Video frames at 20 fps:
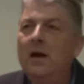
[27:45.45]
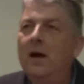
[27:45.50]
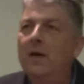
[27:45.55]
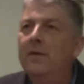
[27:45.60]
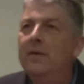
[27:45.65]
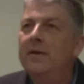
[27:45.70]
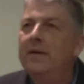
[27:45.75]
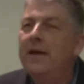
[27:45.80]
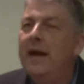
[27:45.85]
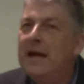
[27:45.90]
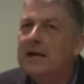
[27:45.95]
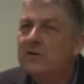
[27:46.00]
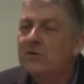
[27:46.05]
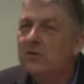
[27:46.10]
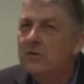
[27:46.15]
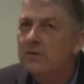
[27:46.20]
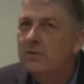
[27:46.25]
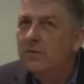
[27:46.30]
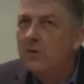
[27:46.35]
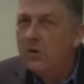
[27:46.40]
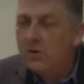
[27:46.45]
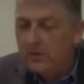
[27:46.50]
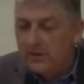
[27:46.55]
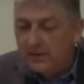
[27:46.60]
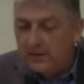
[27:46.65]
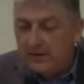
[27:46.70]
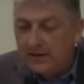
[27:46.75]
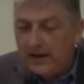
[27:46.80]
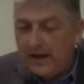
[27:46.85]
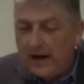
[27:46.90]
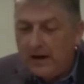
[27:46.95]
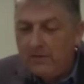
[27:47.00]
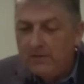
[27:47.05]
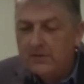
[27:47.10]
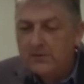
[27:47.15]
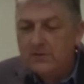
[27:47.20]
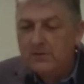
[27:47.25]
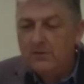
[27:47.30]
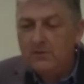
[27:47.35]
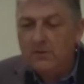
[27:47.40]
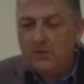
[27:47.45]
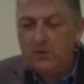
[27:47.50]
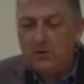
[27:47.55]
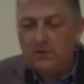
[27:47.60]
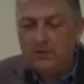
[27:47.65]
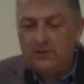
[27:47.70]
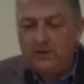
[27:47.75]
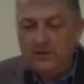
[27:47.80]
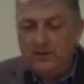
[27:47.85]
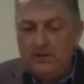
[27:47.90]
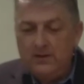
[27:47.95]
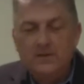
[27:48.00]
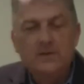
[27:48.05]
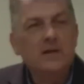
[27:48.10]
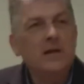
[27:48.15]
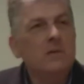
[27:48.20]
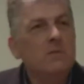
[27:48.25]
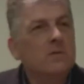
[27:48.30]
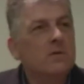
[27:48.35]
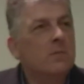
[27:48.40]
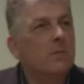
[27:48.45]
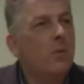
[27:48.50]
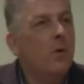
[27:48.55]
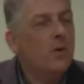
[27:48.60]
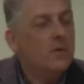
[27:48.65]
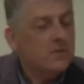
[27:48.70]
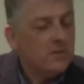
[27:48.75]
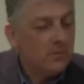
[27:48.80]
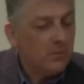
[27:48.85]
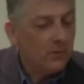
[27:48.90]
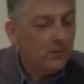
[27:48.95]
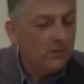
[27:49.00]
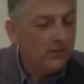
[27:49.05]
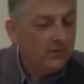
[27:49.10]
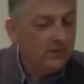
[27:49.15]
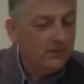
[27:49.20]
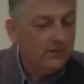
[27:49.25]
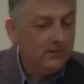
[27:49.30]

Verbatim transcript: and the nature of God and the character of God, seems impossible